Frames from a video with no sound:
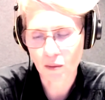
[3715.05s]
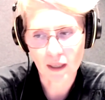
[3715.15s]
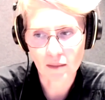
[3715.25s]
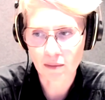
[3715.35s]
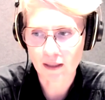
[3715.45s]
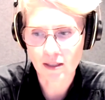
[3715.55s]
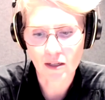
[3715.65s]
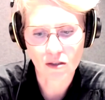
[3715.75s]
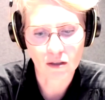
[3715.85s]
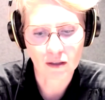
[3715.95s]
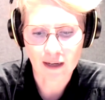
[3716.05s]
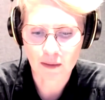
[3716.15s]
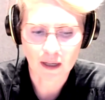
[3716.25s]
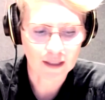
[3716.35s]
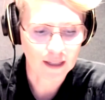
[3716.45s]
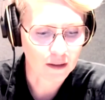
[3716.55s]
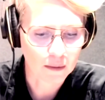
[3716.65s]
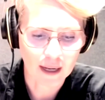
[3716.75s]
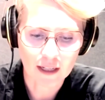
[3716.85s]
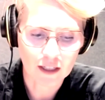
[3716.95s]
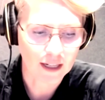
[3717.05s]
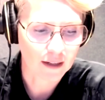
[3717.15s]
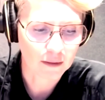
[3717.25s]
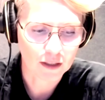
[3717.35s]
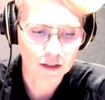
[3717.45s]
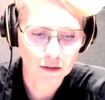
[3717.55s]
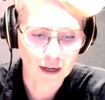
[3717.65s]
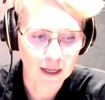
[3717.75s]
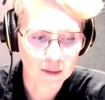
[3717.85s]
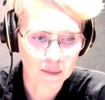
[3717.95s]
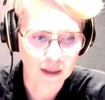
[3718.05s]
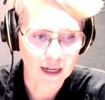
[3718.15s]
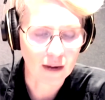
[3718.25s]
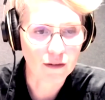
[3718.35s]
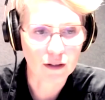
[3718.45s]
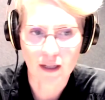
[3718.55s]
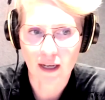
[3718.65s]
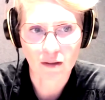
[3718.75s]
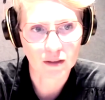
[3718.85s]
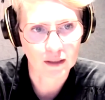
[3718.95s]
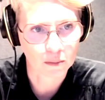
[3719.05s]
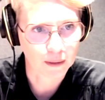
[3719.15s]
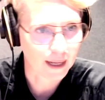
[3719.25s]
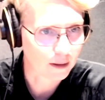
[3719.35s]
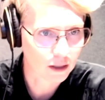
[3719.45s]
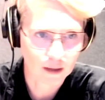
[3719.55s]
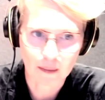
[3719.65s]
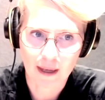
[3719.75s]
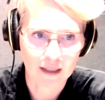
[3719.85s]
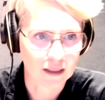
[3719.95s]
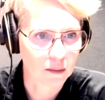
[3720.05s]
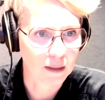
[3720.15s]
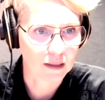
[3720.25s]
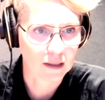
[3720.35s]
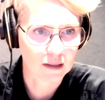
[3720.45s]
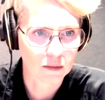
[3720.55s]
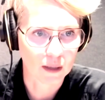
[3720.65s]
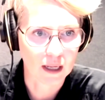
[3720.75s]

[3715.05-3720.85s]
20 plus years on, Adam and I take a wage now, which is great, but everything else is ploughed straight back into the business.